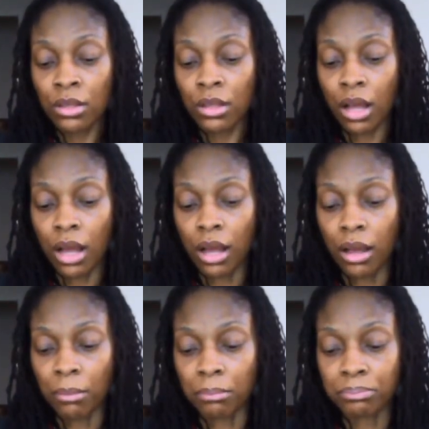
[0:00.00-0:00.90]

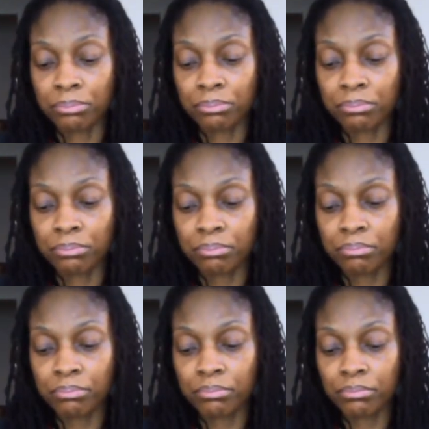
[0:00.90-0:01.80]
To
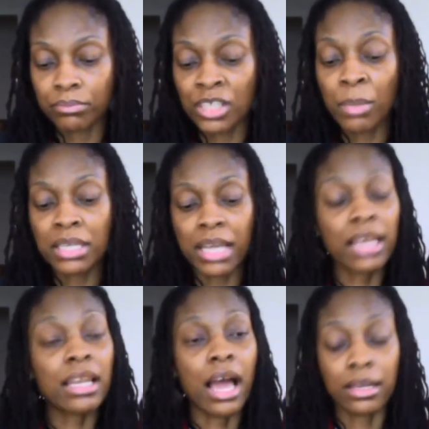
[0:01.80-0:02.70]
meet
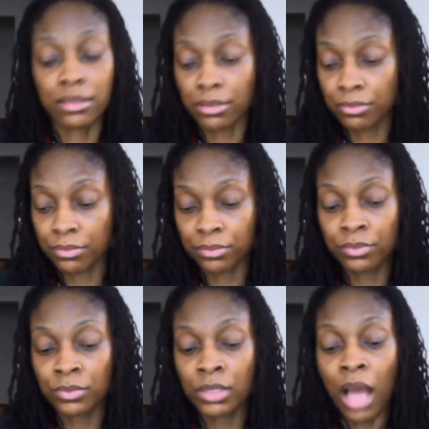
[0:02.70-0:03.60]
deadlines.
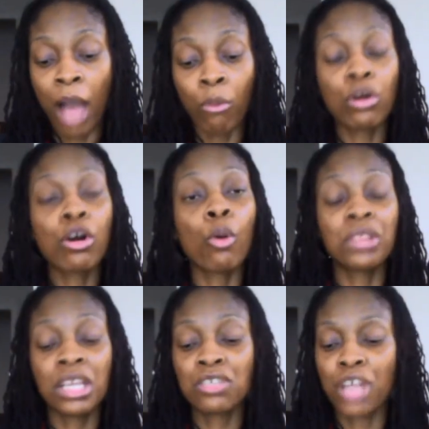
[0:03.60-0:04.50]
I will cope with
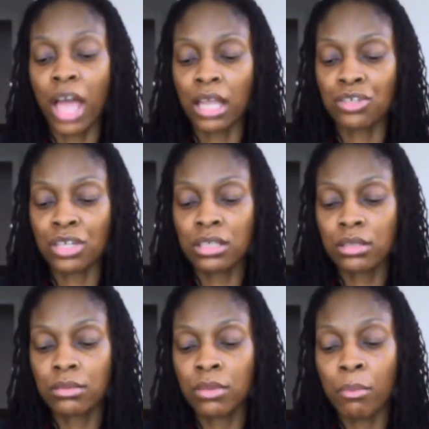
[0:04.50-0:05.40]
these challenges
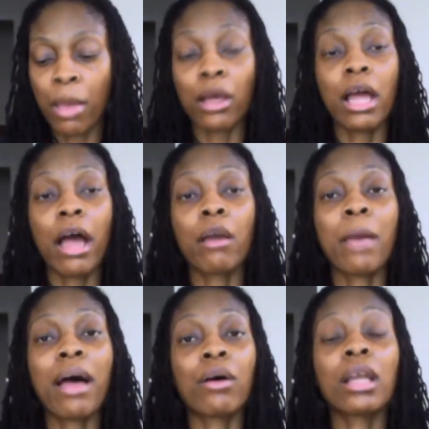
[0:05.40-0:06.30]
by
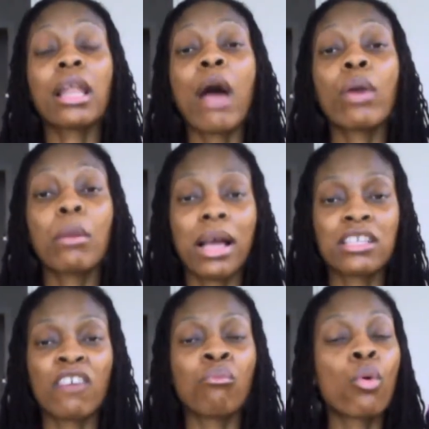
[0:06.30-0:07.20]
allowing
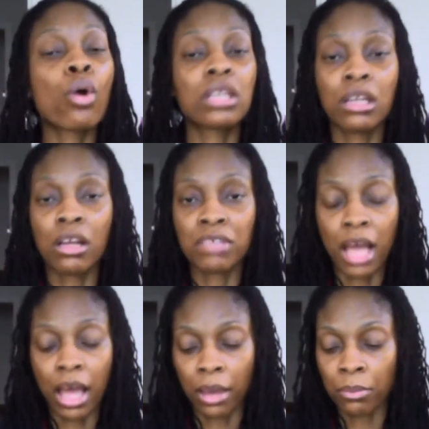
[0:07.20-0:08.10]
myself more than enough
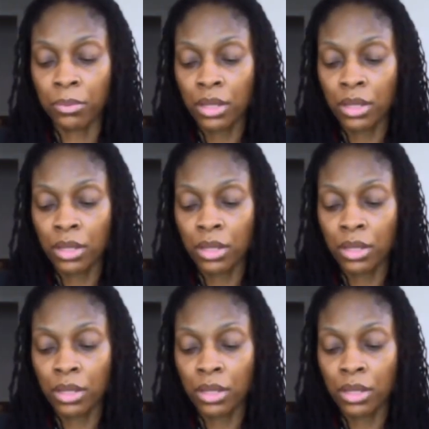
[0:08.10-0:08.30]
time